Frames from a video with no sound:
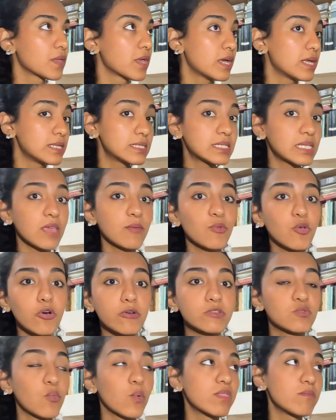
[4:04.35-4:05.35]
Same
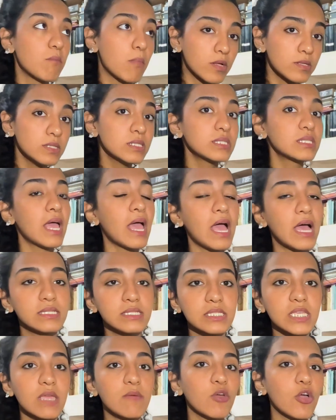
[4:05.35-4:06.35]
goes with months and
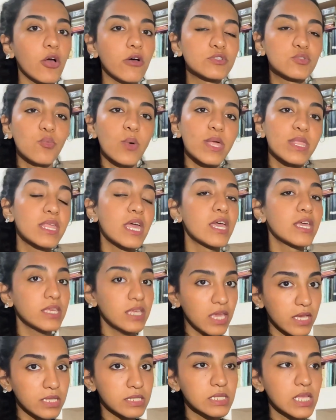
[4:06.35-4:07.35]
same goes with
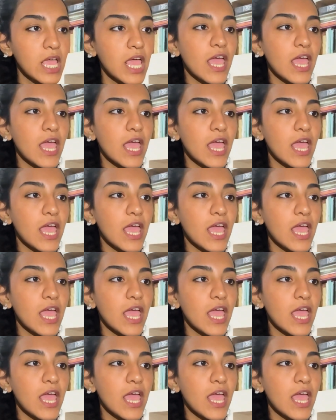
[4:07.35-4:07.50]
years.